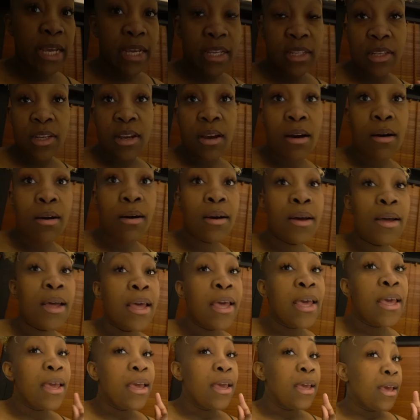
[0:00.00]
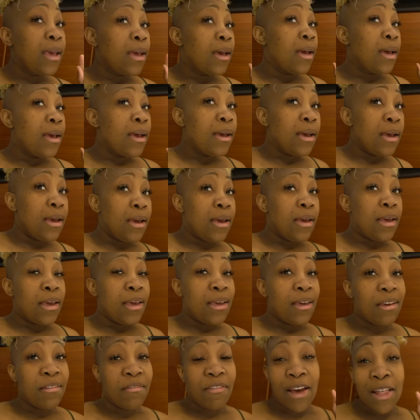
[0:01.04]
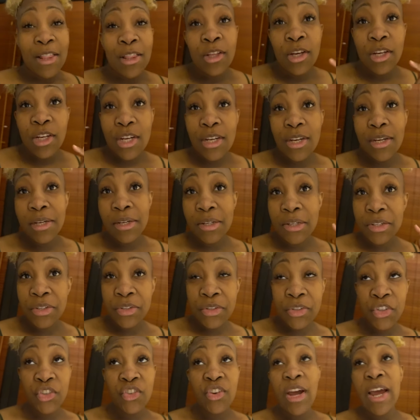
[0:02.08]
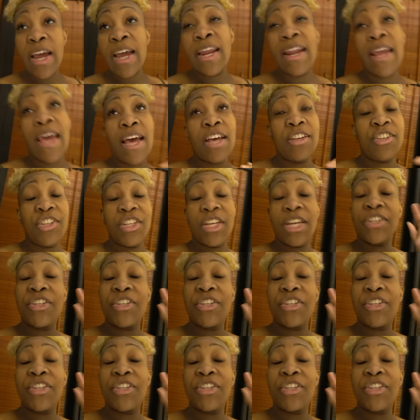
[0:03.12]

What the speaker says: yes, y'all. If I look dry and ashy,